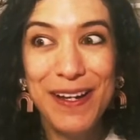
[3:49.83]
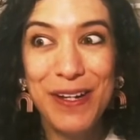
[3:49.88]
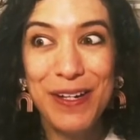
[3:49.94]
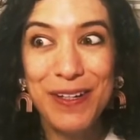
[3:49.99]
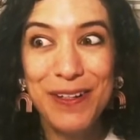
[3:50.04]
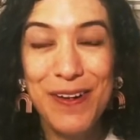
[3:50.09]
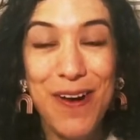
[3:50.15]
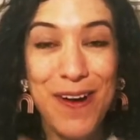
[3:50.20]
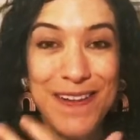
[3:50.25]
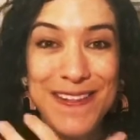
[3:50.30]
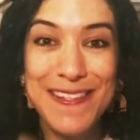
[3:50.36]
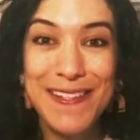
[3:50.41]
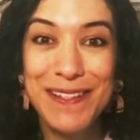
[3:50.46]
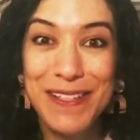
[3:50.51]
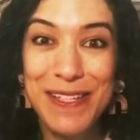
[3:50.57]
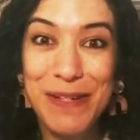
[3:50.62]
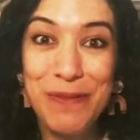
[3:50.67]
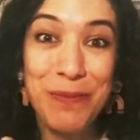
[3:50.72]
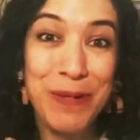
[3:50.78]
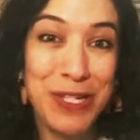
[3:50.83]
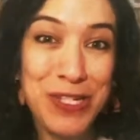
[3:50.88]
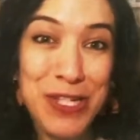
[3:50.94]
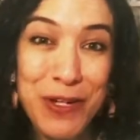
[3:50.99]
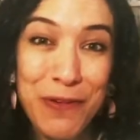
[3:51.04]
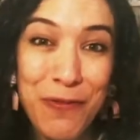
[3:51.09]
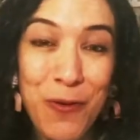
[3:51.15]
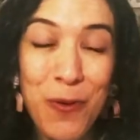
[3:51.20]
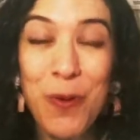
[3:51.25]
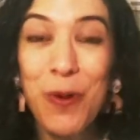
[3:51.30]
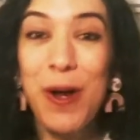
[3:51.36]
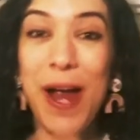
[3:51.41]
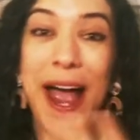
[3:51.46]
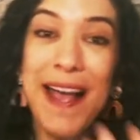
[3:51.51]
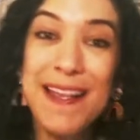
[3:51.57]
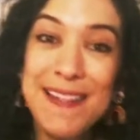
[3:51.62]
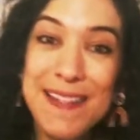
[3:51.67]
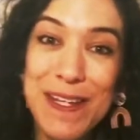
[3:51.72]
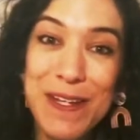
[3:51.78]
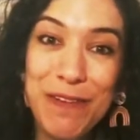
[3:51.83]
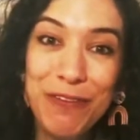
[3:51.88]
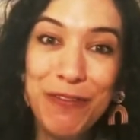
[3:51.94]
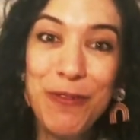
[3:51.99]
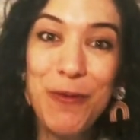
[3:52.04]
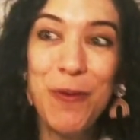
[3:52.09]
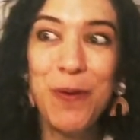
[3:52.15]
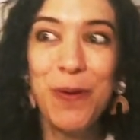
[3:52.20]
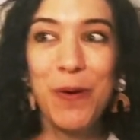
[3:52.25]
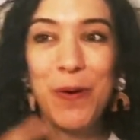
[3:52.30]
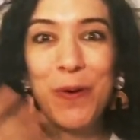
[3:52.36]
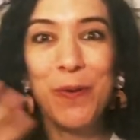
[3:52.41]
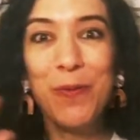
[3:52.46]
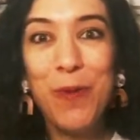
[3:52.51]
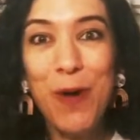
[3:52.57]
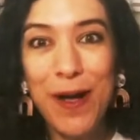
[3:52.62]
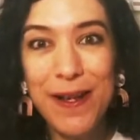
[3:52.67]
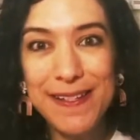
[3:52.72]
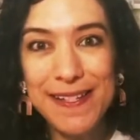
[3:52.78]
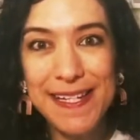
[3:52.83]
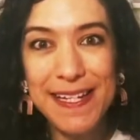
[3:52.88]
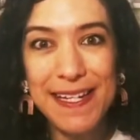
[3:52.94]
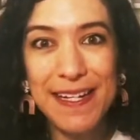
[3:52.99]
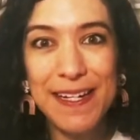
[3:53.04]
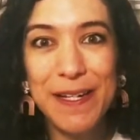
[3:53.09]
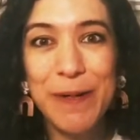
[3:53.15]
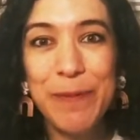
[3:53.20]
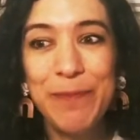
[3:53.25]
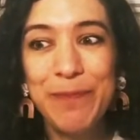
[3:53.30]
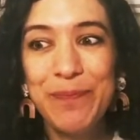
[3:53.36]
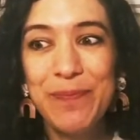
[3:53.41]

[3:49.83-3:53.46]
constantly reaching for or asking for or wanting.